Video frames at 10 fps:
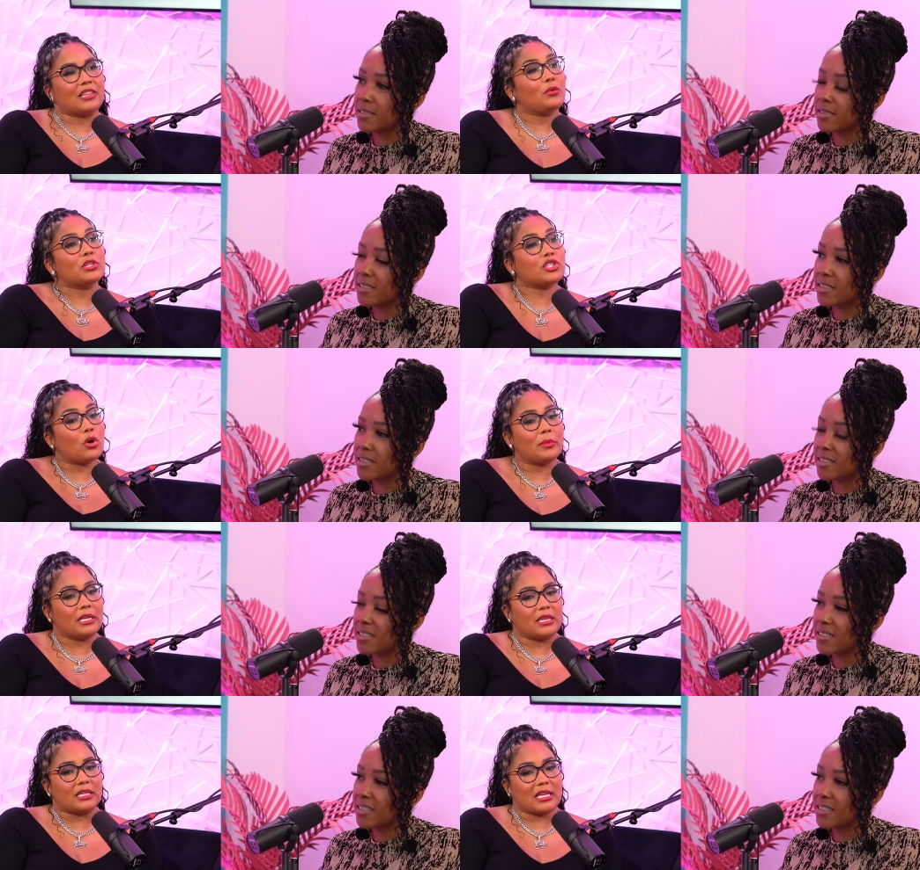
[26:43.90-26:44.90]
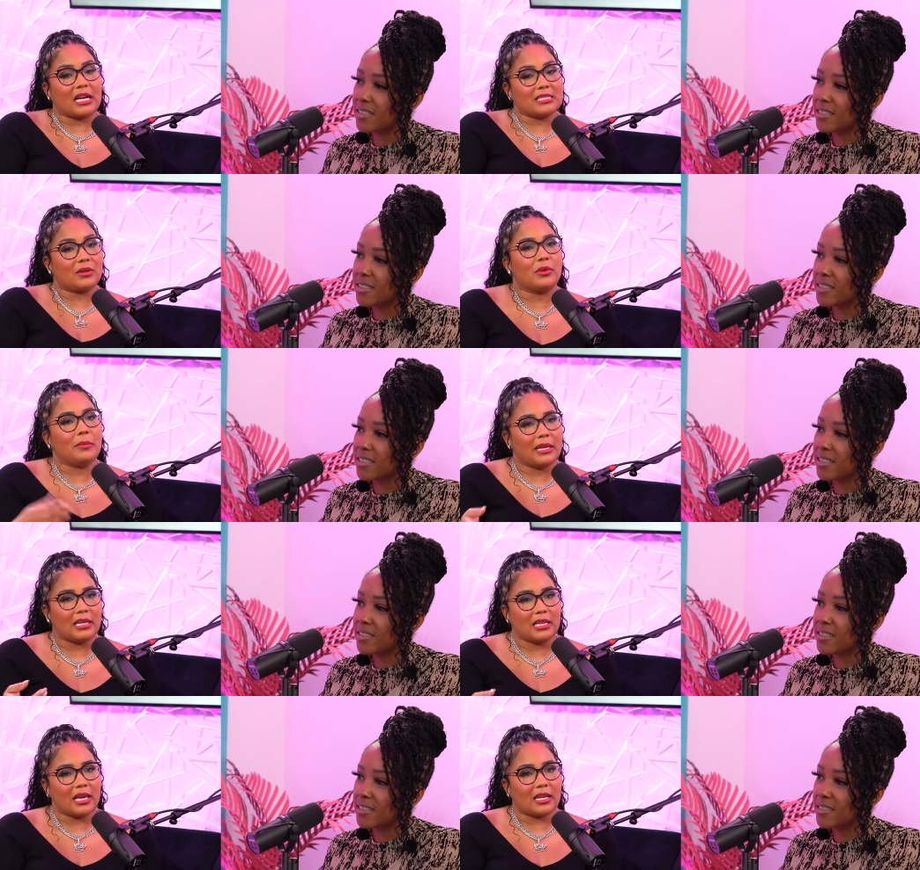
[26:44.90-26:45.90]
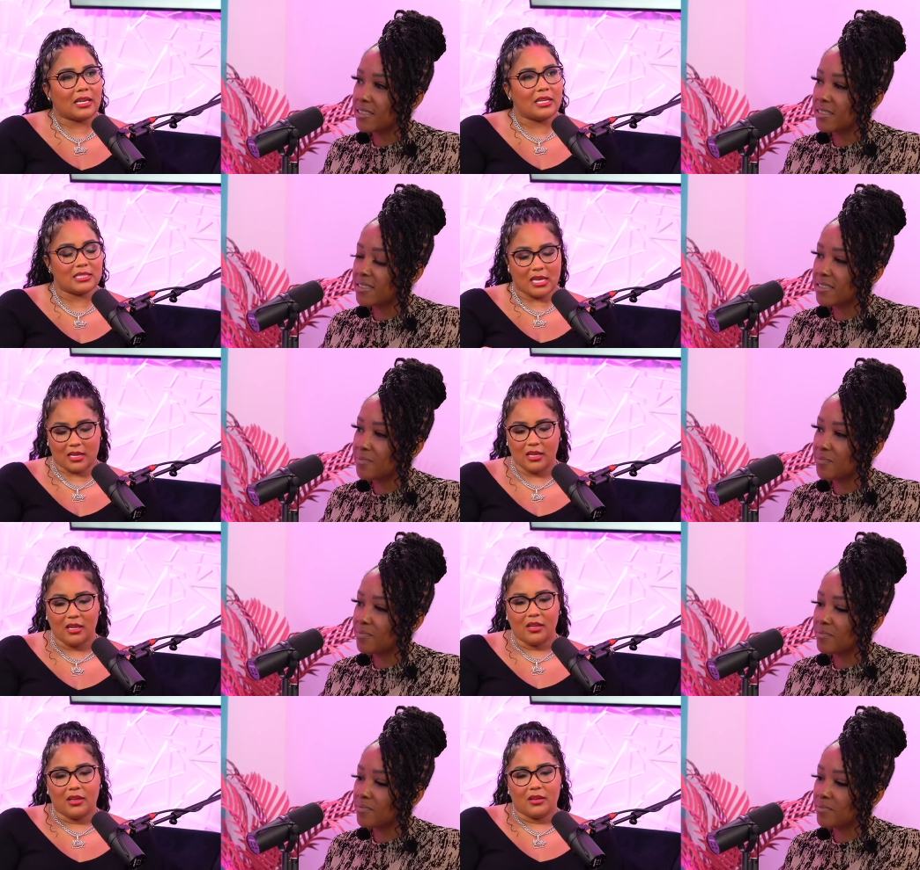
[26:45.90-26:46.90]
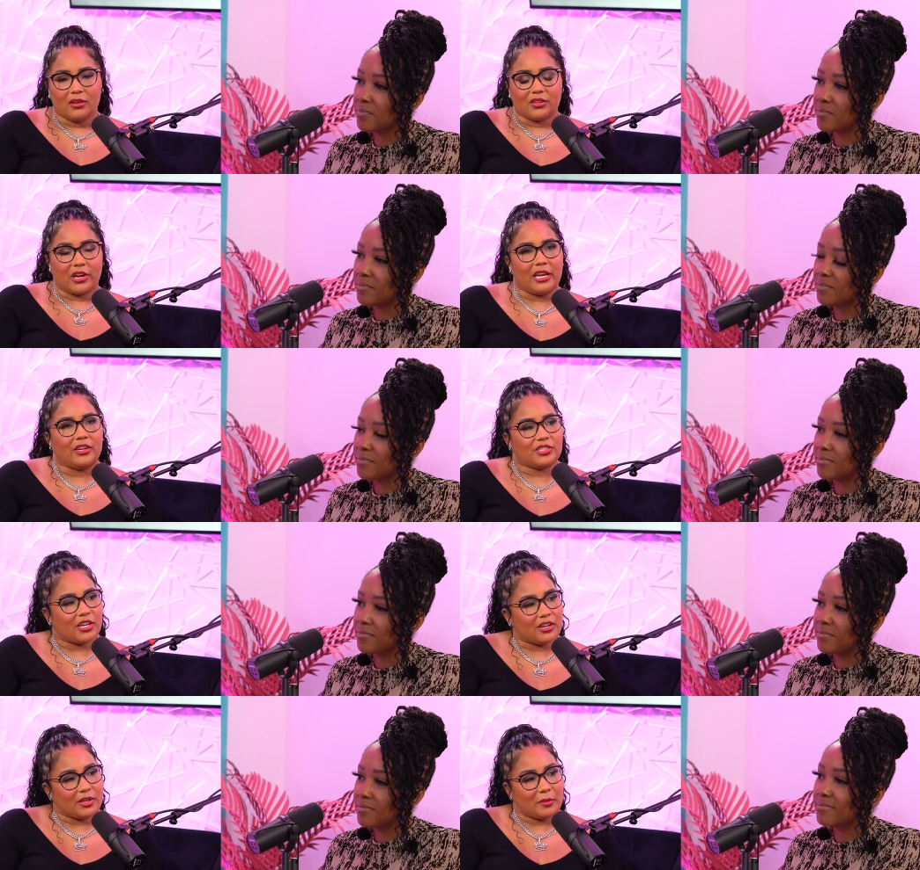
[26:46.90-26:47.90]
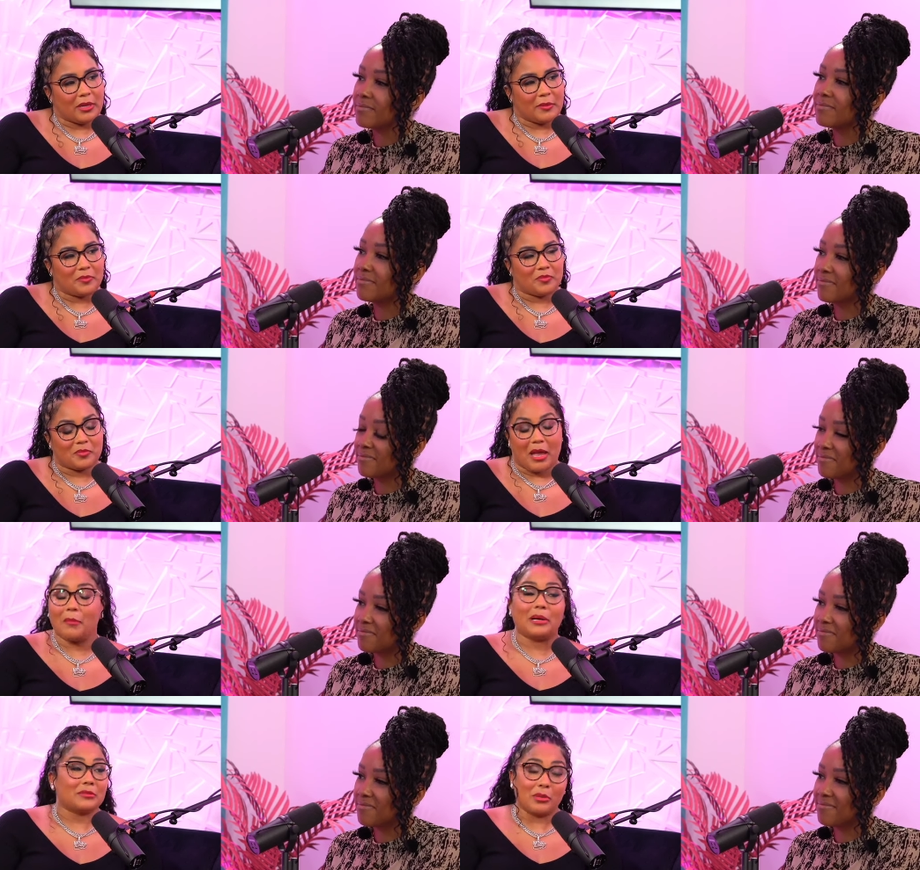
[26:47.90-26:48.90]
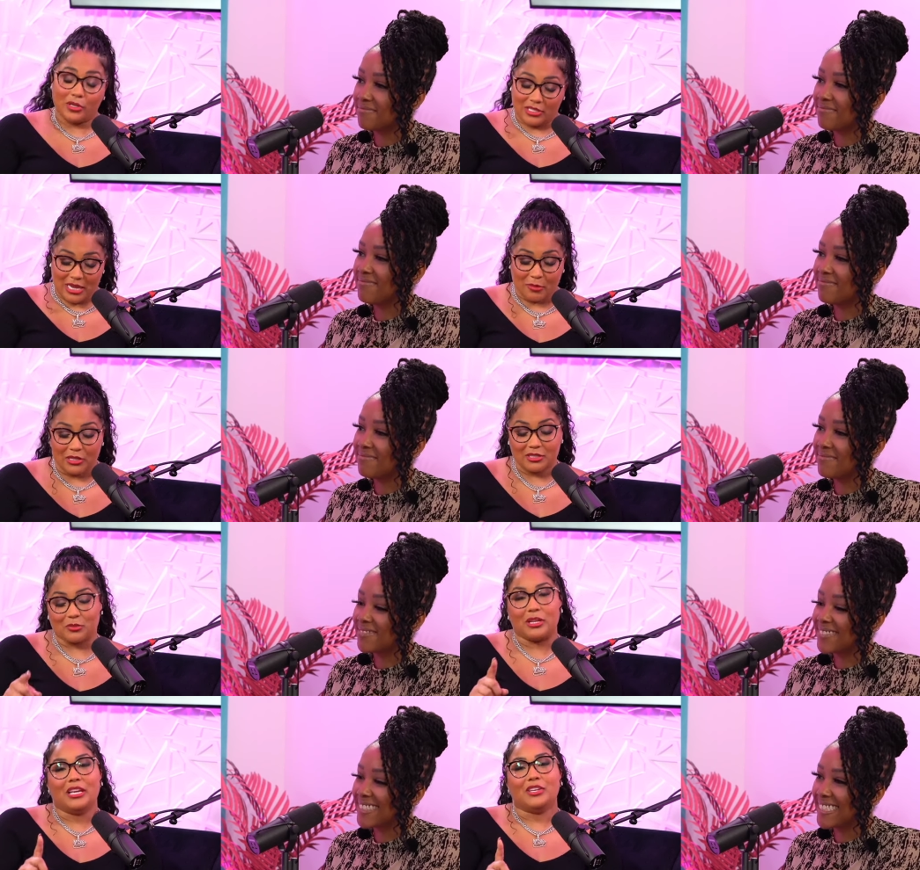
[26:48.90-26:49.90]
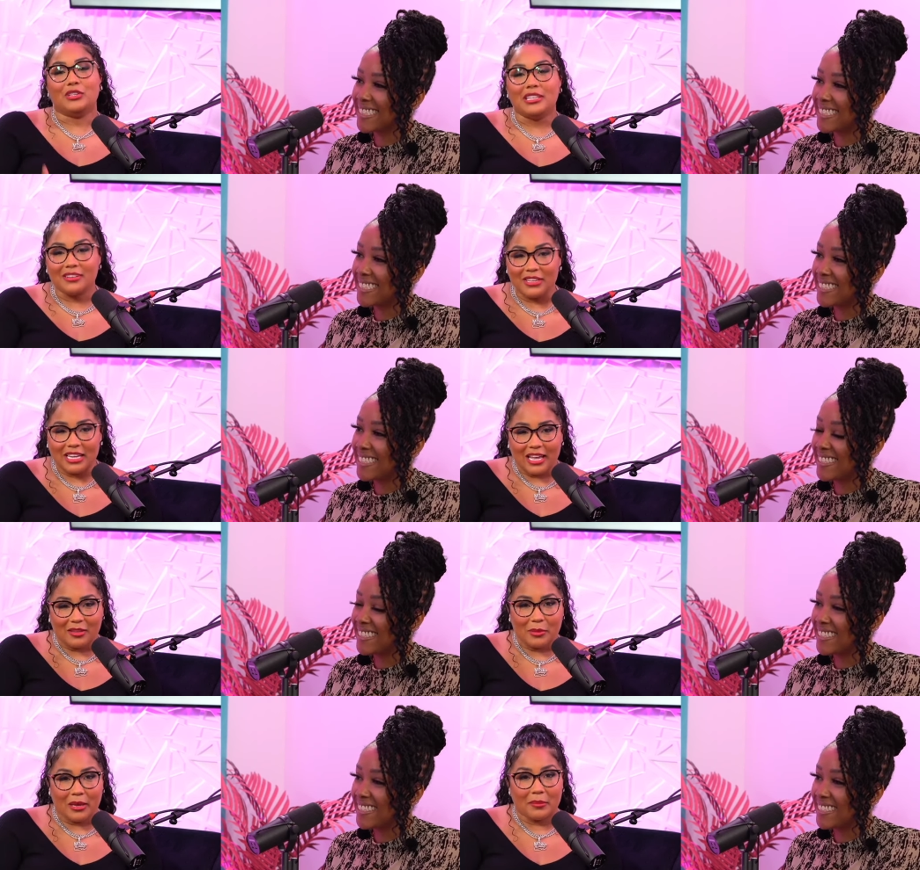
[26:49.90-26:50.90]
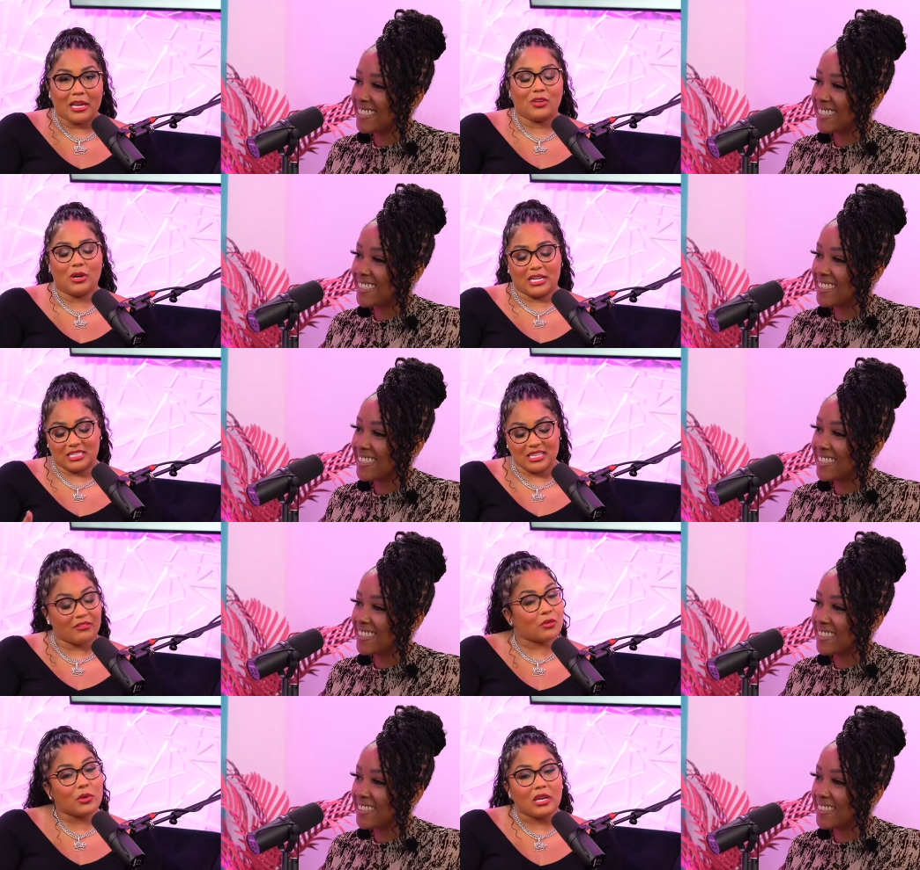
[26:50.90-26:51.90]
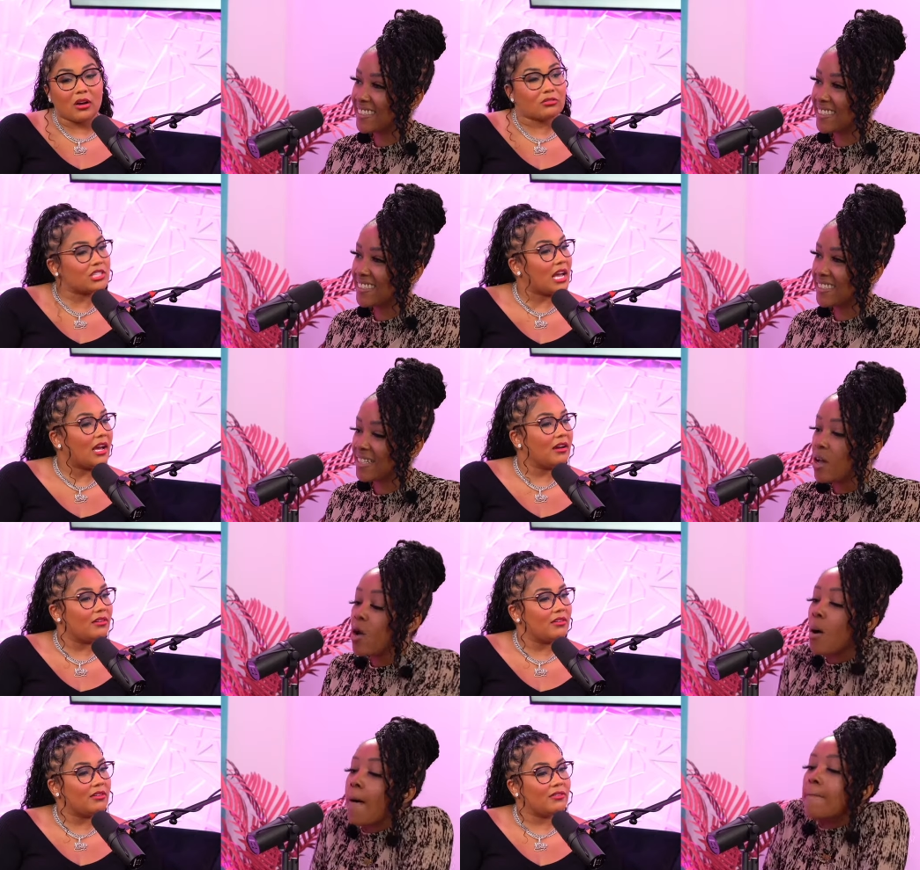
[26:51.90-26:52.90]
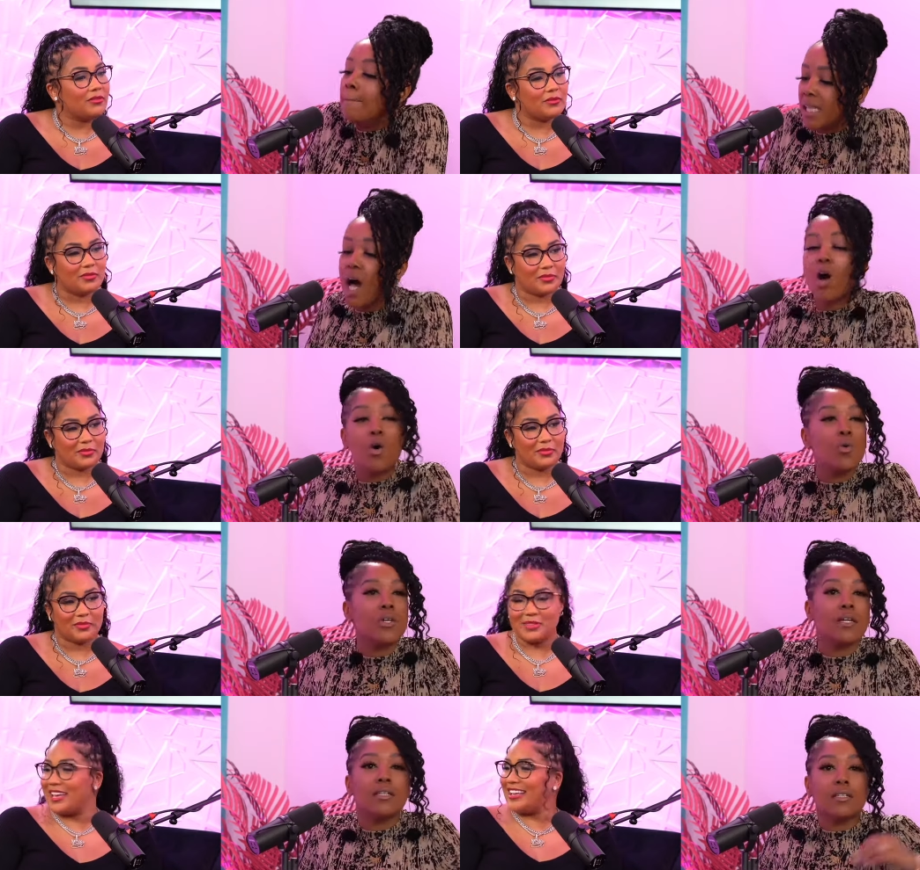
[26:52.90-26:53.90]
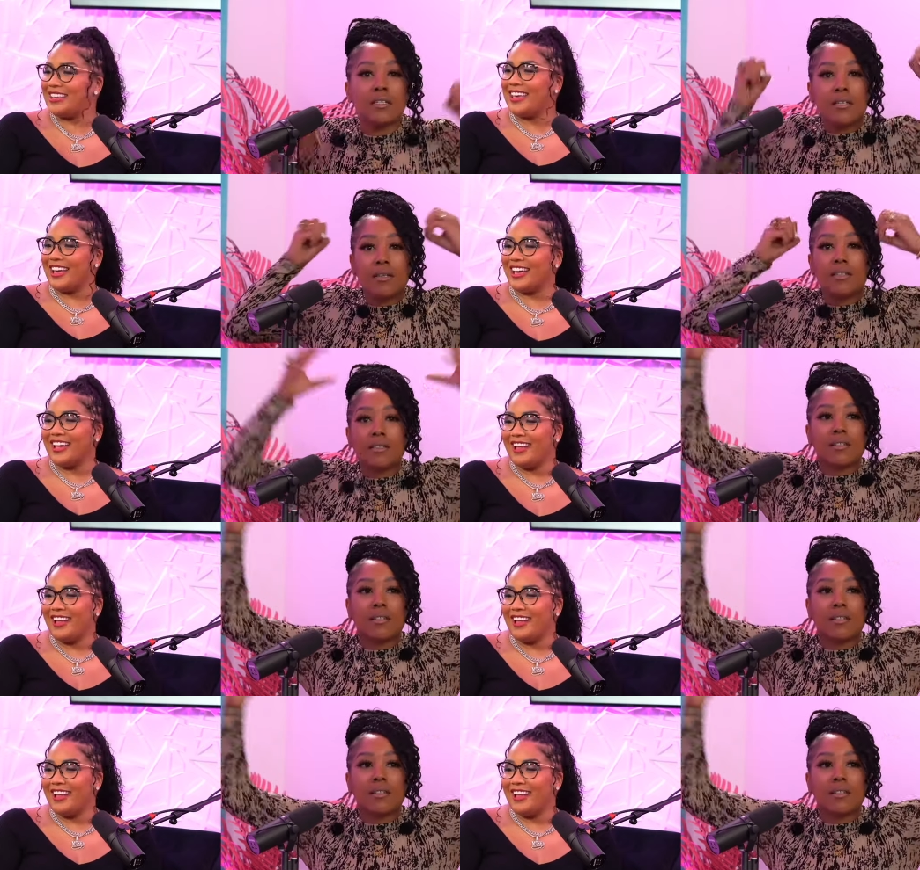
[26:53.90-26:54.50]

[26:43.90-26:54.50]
Speaker 1: there were so many things. Like I said, we met in Atlanta. It's like you're eight years younger than me. I'm about to blow your top with this one. You live in Alabama and you had a seven week old child. Blown. Yeah.